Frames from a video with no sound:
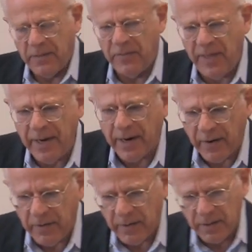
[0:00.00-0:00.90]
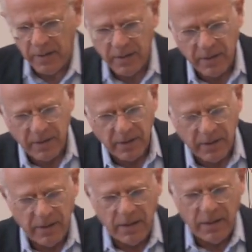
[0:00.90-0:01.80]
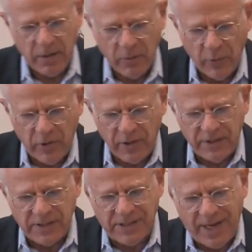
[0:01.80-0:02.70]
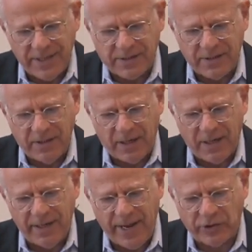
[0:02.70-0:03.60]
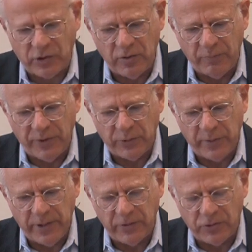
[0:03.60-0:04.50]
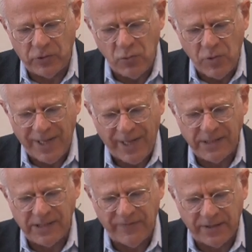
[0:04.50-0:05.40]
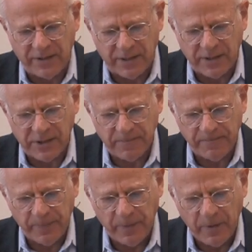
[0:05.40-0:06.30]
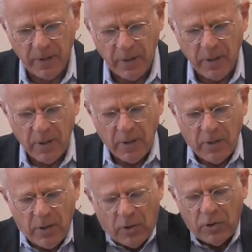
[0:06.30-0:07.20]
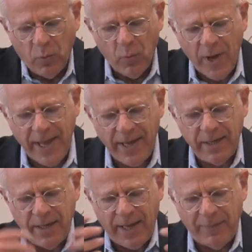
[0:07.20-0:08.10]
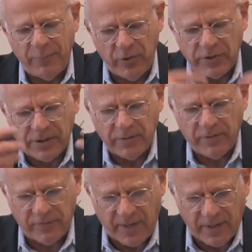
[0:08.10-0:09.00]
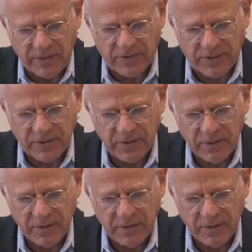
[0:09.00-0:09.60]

there we're going to discuss the connection between two kinds of entities the way a person thinks